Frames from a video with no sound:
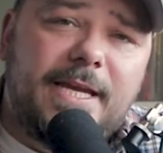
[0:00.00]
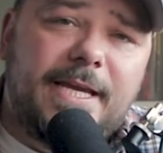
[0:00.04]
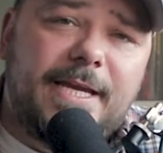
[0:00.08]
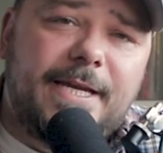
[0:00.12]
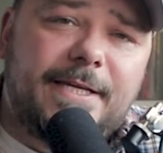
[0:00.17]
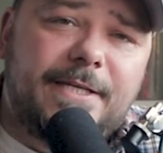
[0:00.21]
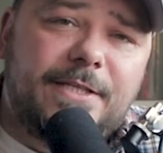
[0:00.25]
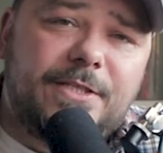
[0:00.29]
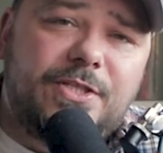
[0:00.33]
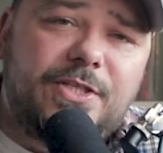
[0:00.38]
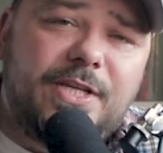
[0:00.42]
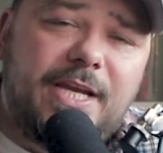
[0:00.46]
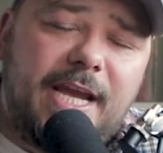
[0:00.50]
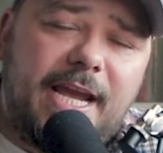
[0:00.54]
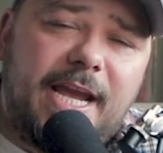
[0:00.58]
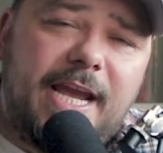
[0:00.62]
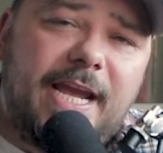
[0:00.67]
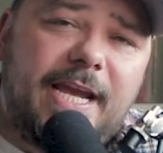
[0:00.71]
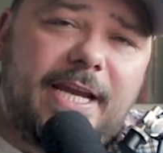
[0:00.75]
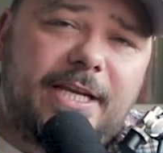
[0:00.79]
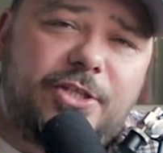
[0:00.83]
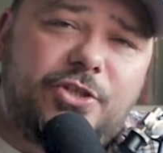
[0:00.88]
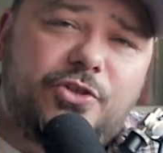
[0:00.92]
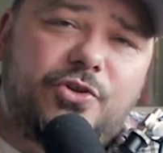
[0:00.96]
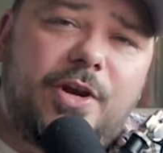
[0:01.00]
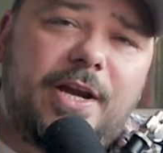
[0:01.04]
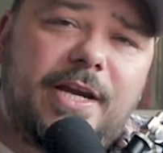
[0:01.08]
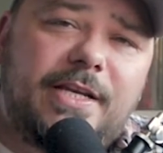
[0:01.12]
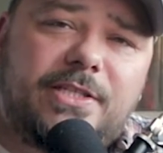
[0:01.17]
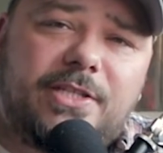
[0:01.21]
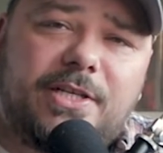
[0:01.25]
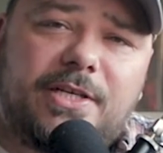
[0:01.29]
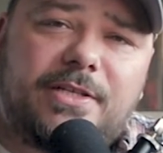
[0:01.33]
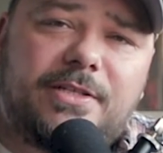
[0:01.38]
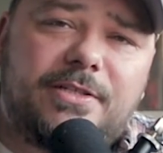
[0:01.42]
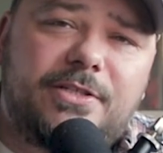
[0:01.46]
is
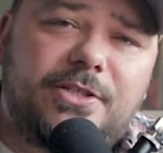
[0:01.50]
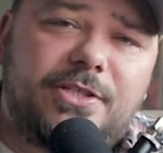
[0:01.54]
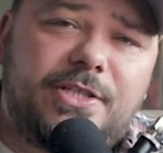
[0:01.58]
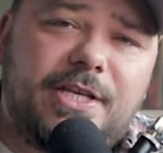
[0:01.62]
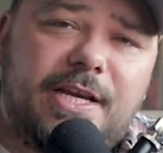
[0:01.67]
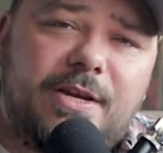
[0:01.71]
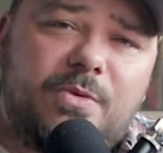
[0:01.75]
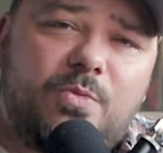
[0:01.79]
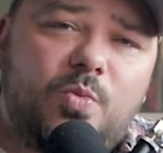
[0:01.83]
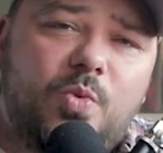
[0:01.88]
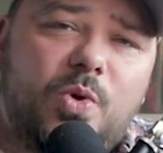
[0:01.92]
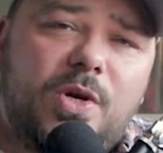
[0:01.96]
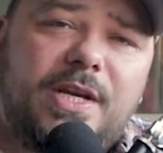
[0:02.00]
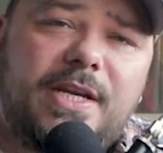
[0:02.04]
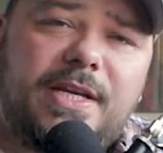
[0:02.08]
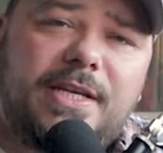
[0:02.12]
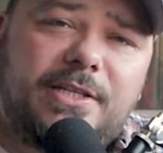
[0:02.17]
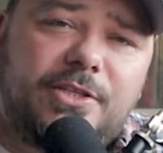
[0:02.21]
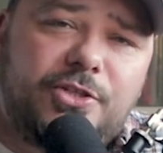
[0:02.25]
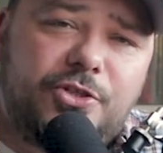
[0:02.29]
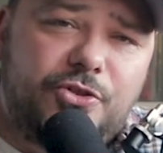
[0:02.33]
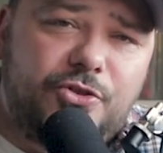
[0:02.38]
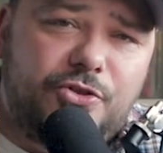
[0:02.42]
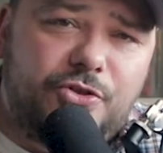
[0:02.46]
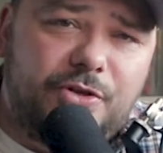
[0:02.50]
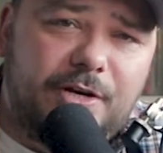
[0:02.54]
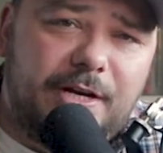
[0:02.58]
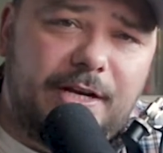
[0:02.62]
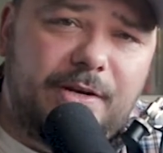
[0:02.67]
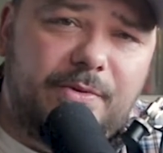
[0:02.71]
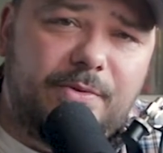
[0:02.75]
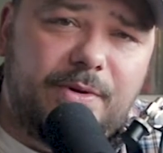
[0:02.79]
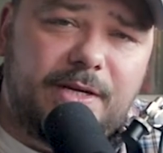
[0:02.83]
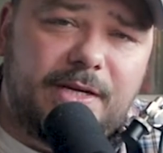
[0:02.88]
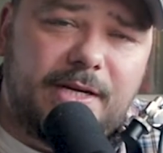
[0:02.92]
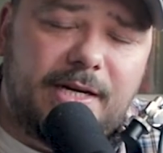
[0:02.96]
trying to understand what it is you're
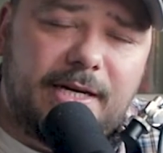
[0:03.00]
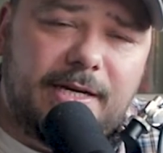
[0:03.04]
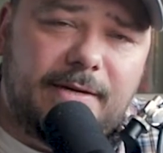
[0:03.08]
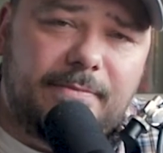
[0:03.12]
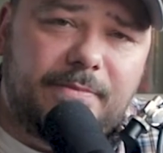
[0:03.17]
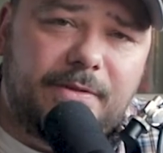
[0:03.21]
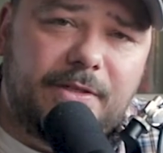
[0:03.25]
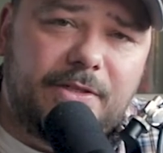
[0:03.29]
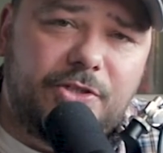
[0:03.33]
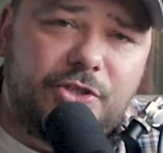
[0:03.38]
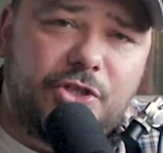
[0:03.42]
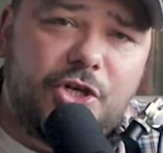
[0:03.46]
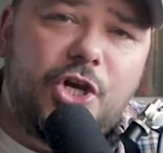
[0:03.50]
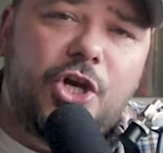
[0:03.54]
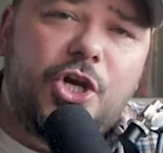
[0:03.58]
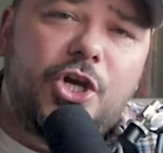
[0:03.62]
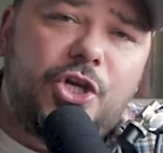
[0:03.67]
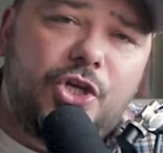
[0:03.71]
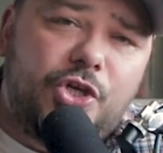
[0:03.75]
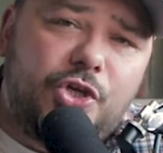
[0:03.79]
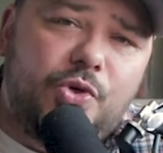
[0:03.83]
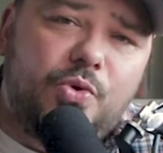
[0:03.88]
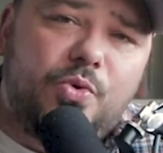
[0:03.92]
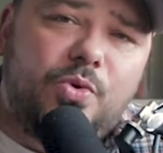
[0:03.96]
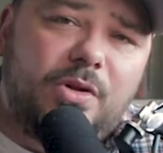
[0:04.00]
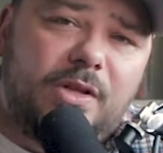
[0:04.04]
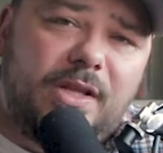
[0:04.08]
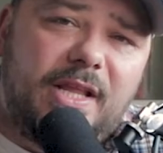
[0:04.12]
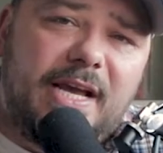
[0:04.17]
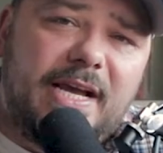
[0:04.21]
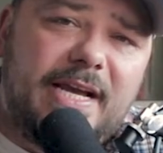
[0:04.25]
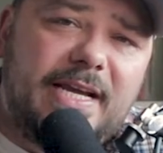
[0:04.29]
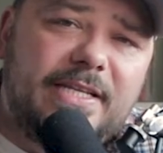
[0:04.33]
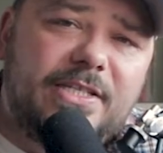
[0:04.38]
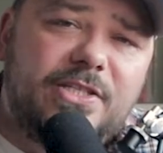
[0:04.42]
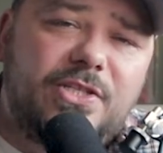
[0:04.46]
trying to accomplish.
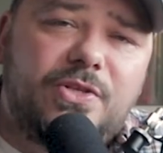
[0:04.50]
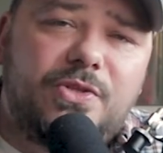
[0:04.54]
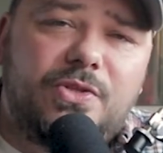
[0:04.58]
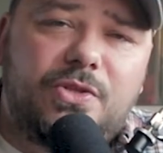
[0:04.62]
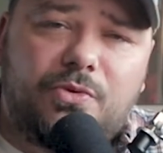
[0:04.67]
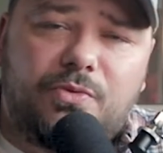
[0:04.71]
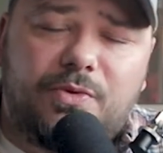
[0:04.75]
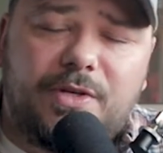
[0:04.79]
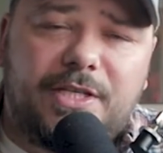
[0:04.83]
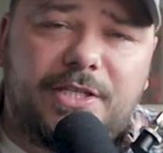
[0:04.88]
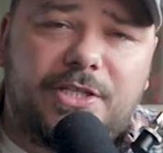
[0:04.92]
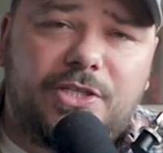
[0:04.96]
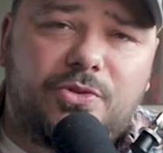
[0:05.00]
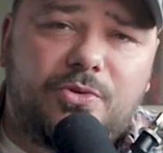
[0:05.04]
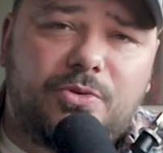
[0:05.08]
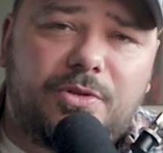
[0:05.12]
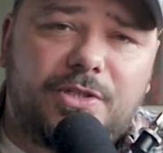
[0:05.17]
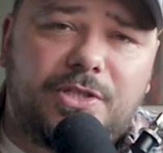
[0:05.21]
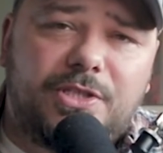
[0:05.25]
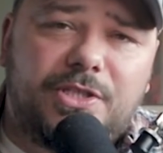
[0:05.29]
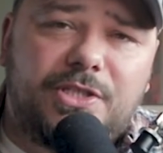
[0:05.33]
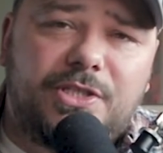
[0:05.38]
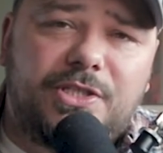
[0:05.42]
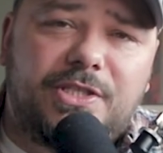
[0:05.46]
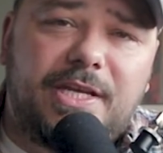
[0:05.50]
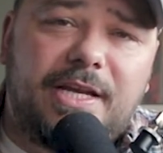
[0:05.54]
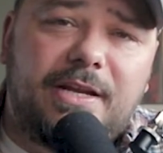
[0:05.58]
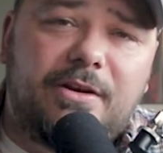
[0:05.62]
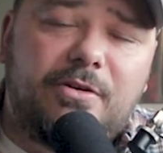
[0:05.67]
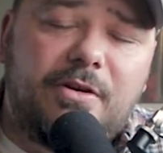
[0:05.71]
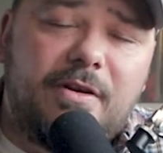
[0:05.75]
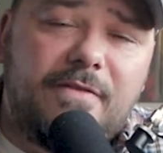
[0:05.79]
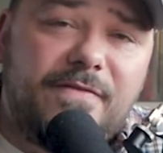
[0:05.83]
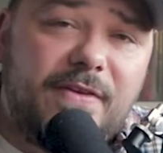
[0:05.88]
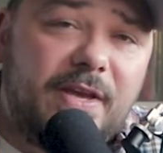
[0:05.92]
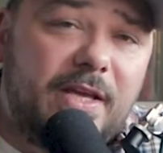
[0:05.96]
Utilize the resources
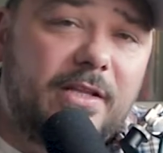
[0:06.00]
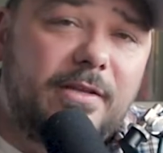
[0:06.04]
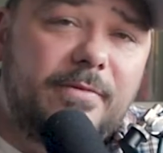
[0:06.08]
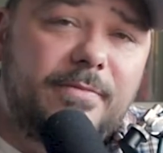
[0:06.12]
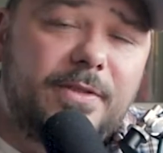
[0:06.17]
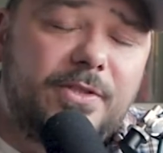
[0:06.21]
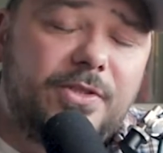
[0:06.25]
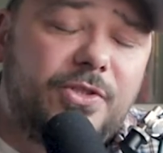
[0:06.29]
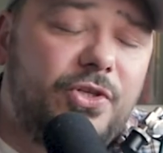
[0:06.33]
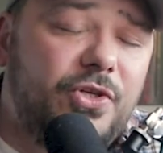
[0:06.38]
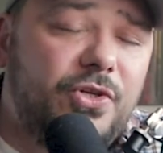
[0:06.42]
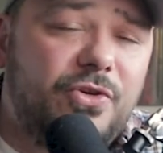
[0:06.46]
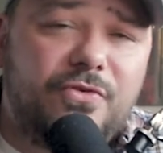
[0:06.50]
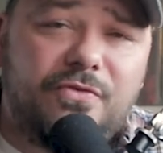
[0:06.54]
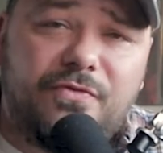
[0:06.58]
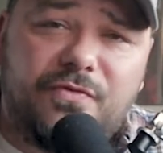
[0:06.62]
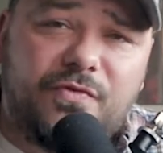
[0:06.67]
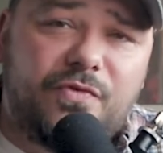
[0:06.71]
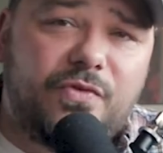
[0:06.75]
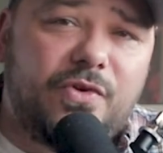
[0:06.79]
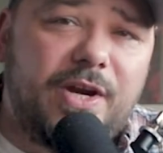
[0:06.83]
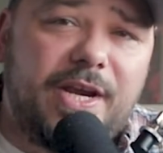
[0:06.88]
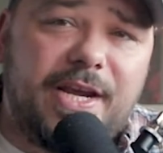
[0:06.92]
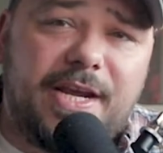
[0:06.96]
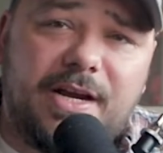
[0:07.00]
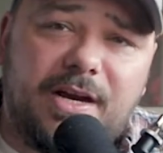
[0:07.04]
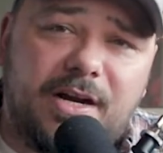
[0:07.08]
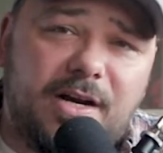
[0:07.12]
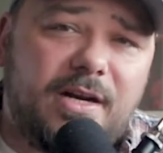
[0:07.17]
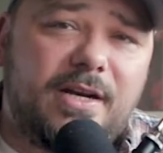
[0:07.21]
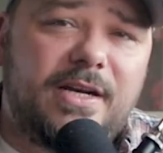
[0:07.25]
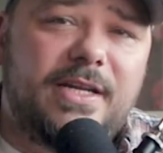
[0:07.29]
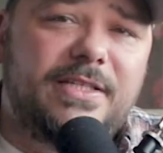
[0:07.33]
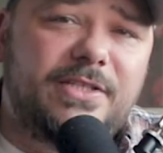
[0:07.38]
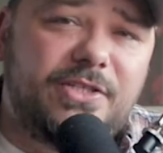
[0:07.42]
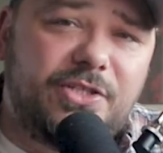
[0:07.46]
that are available to you free
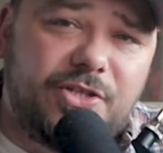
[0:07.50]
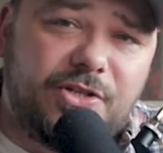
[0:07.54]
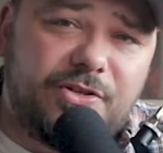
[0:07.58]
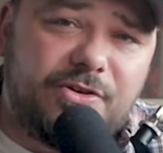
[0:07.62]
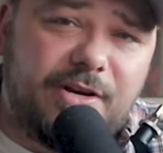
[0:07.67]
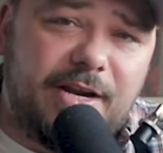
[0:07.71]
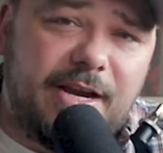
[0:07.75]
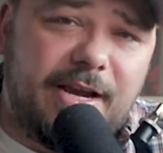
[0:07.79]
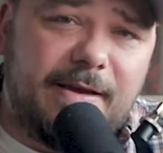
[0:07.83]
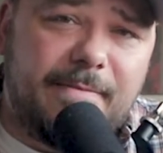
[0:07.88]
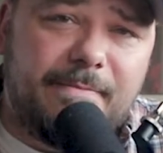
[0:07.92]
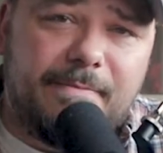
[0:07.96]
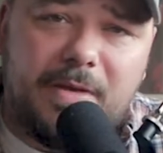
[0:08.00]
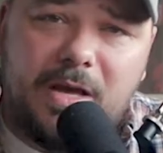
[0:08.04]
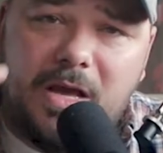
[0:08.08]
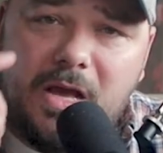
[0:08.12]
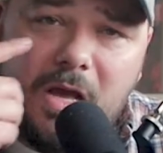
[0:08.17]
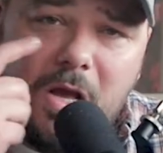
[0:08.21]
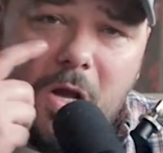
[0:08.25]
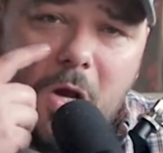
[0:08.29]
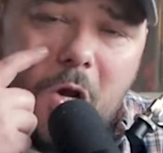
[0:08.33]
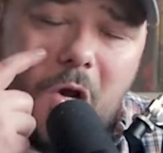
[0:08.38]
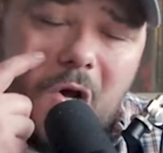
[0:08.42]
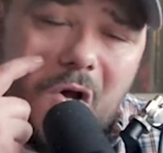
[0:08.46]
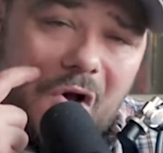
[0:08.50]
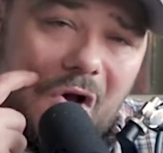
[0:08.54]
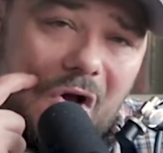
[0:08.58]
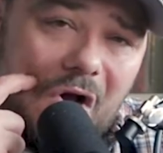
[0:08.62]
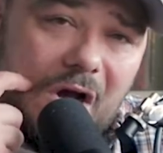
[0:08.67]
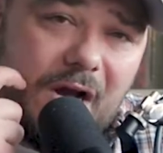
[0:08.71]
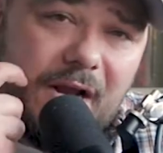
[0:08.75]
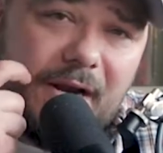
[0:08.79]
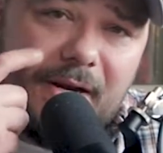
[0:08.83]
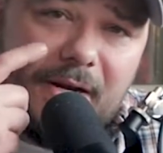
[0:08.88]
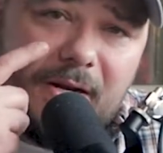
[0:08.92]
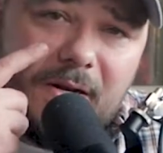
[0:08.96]
on Instagram,
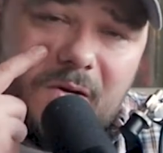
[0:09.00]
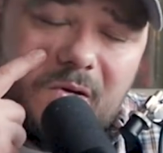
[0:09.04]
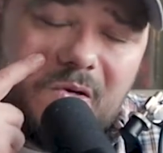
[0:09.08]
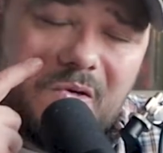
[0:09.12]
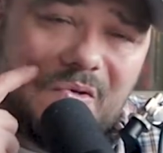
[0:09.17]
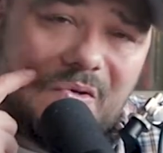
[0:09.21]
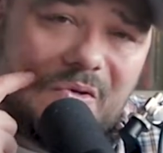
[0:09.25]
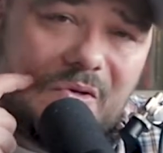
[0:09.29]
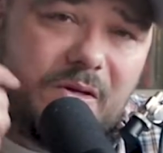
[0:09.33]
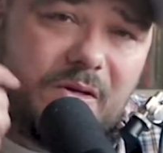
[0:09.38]
on